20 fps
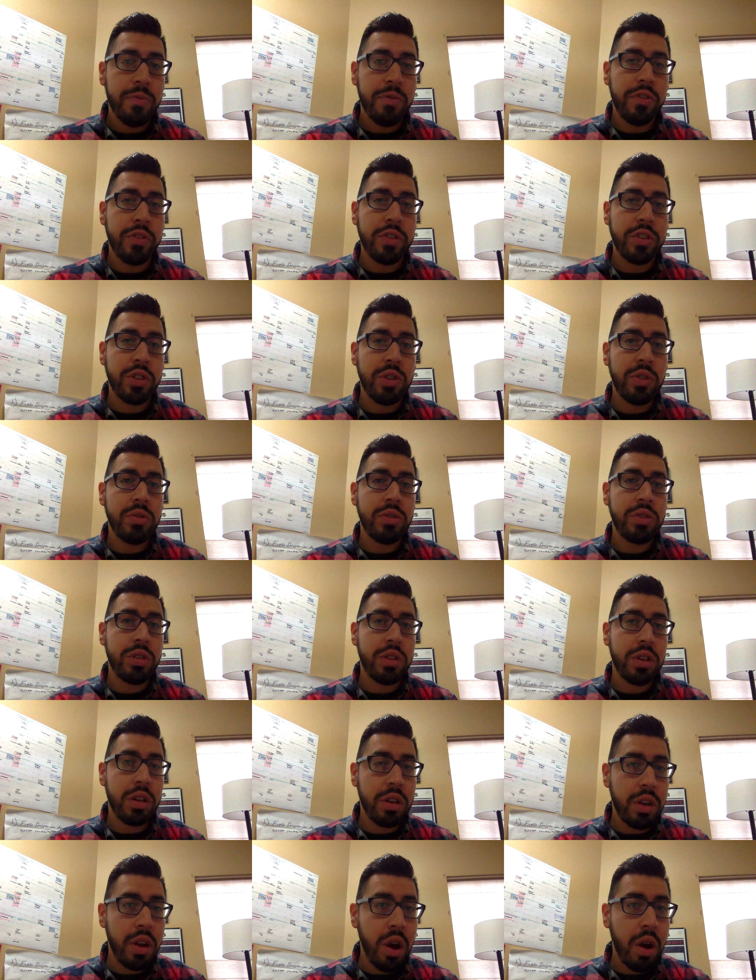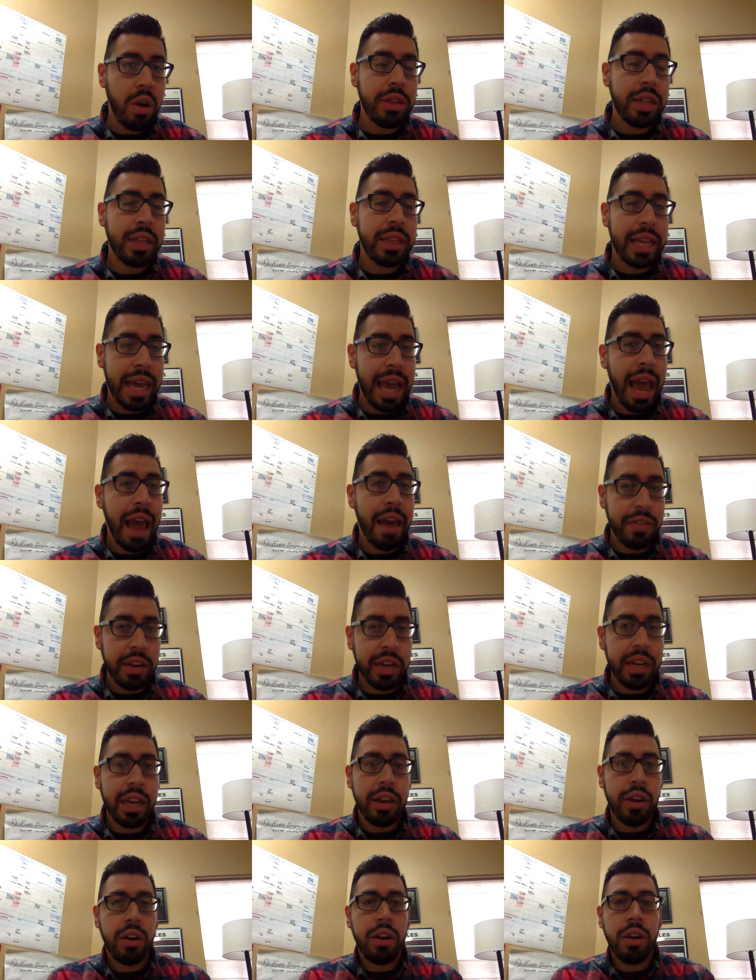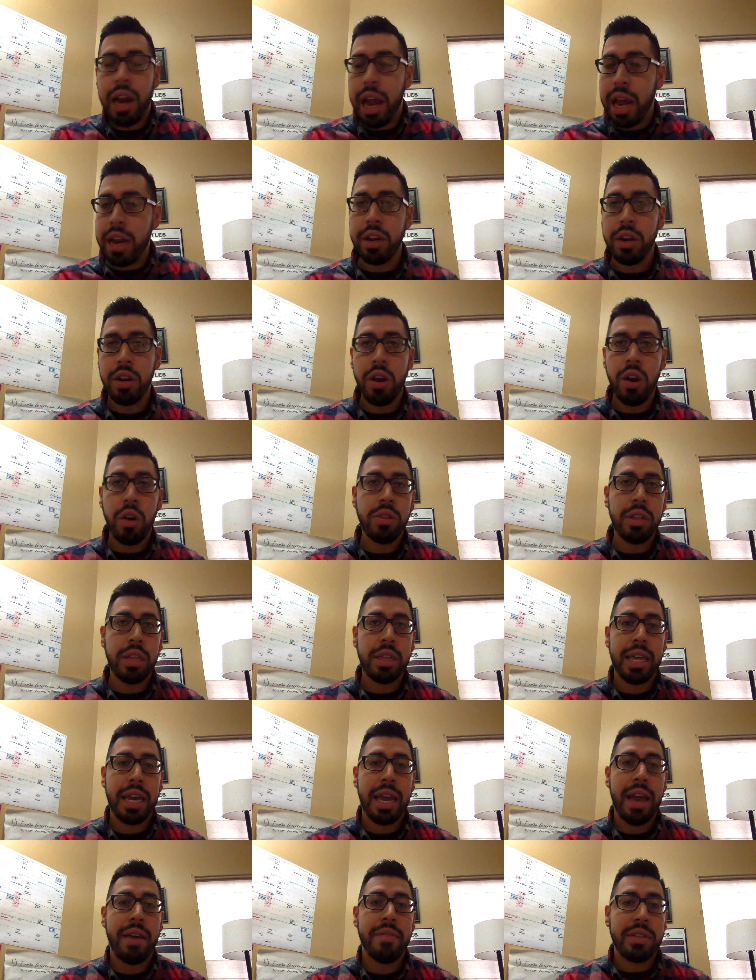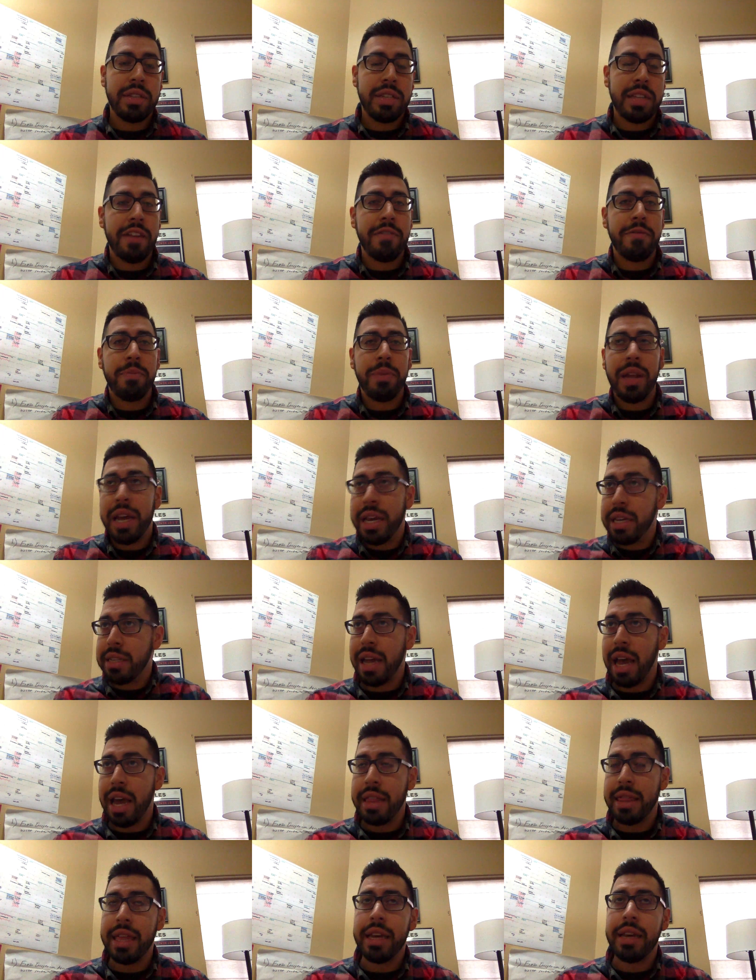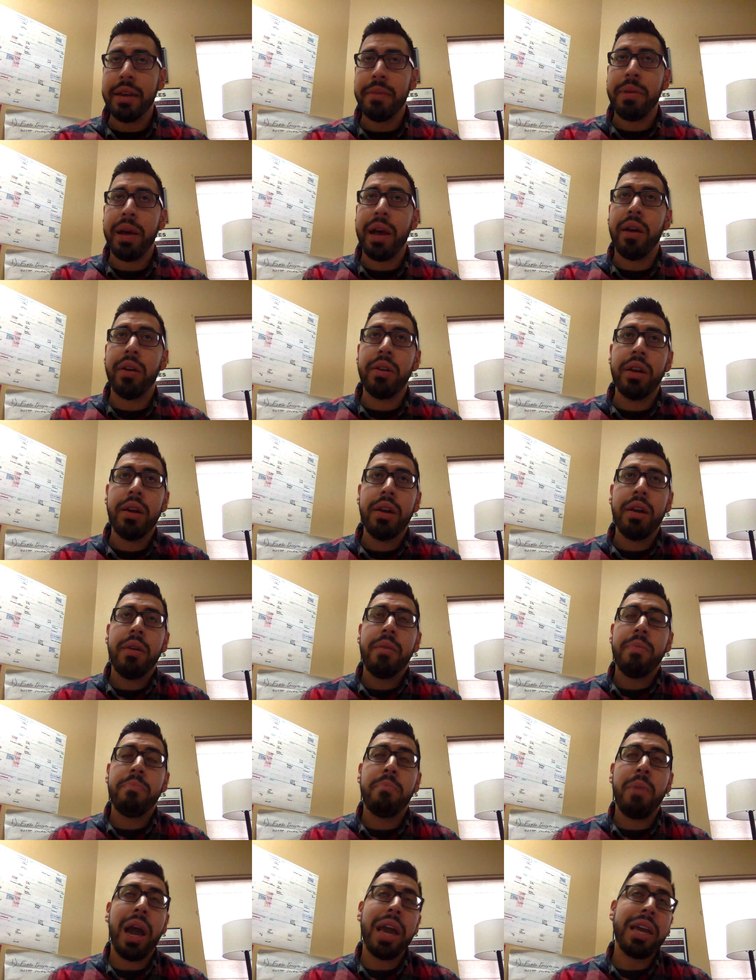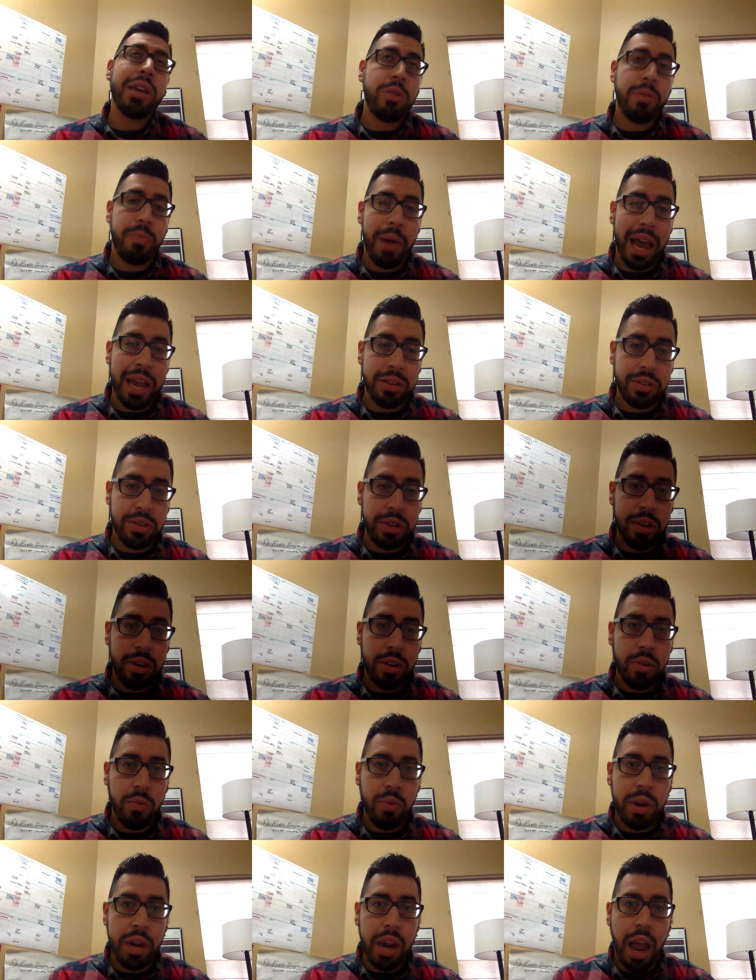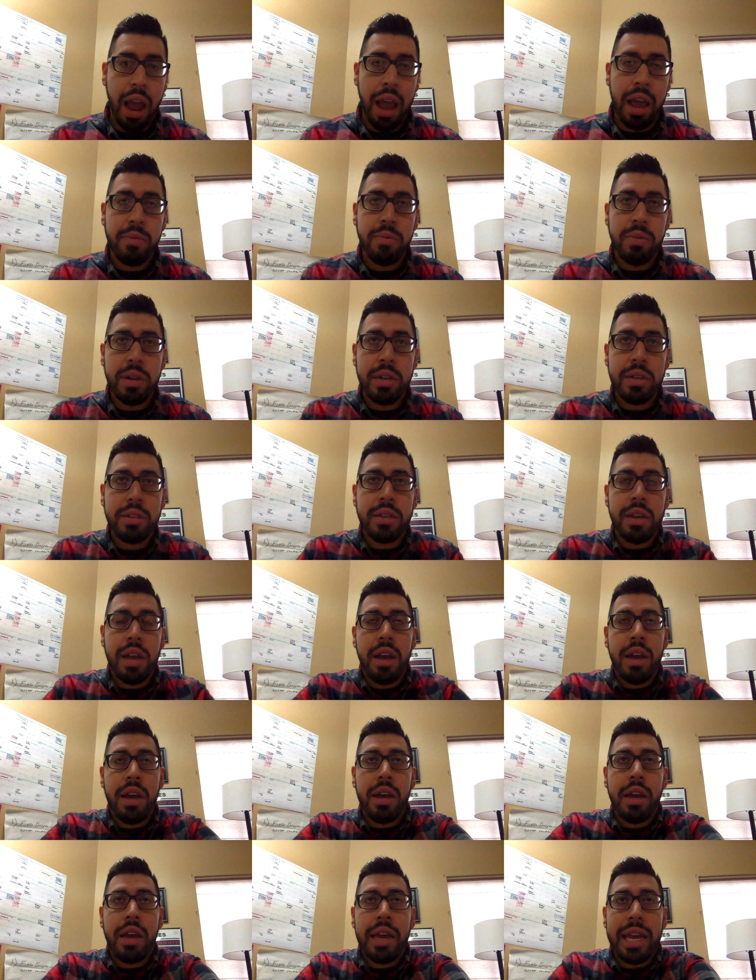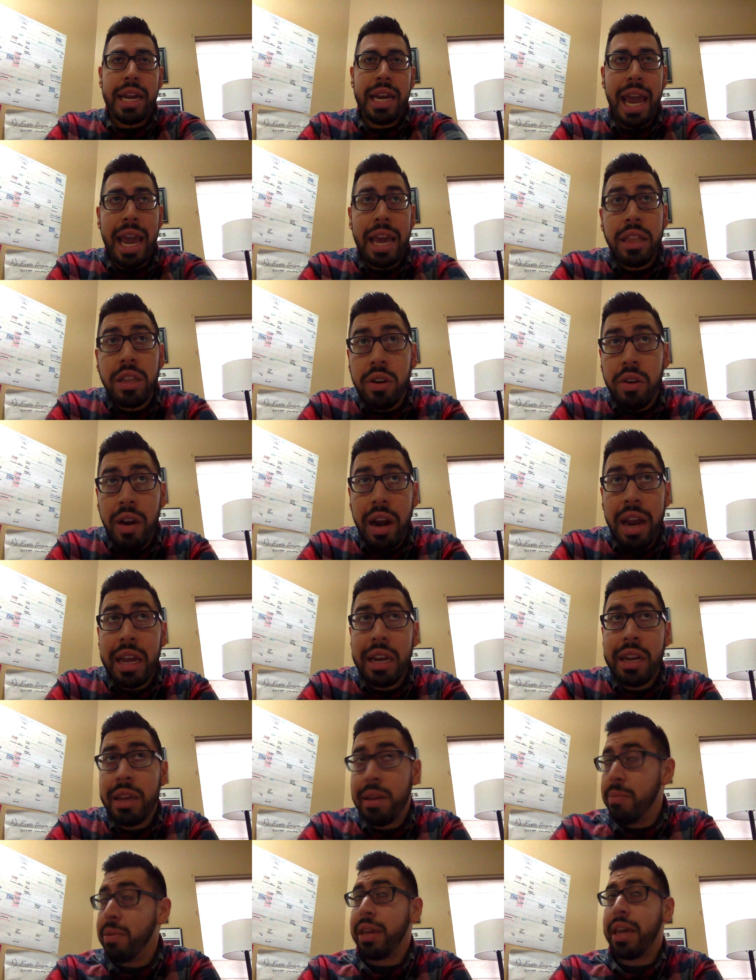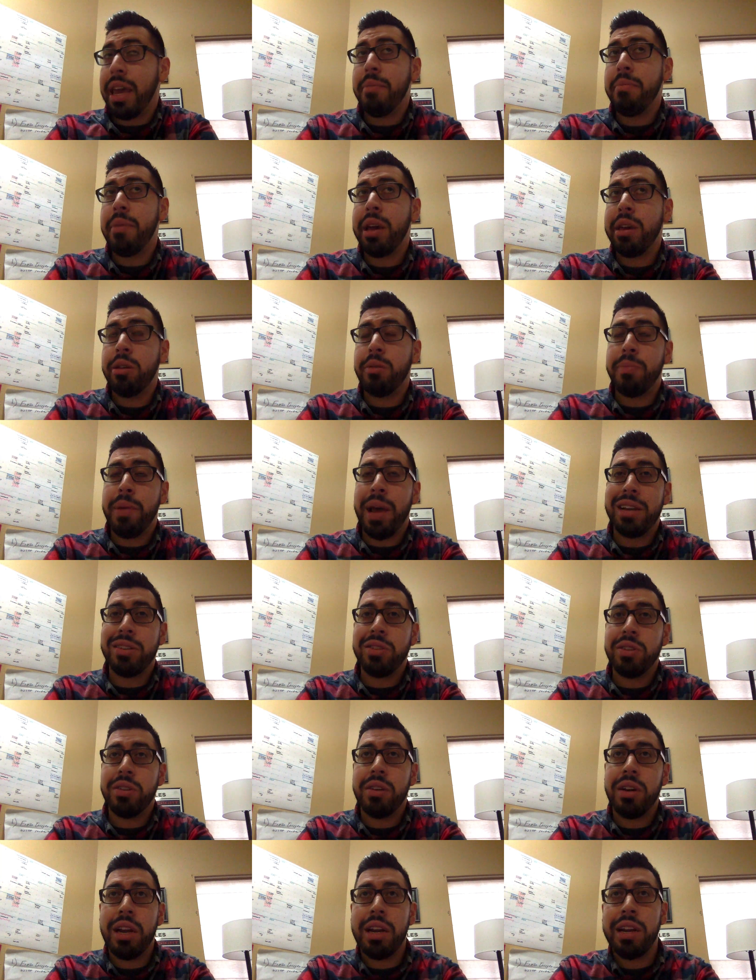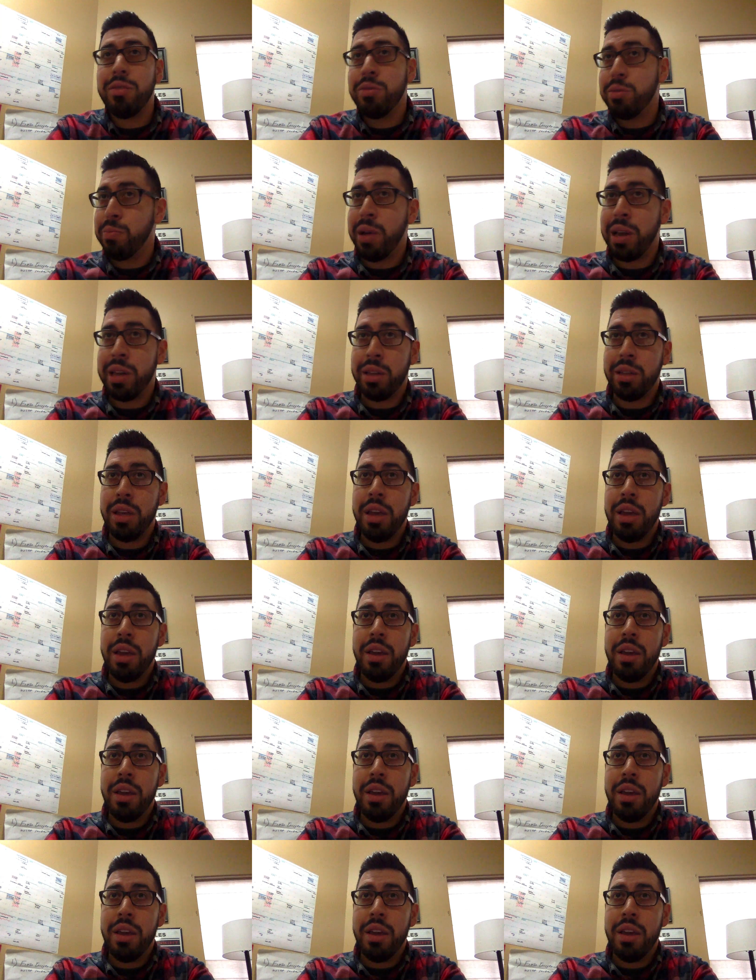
for students to know that they have an ear and to know that they have a safe place? I think about my youth pastor when I was uh, in eighth grade. He became my youth pastor, and he was my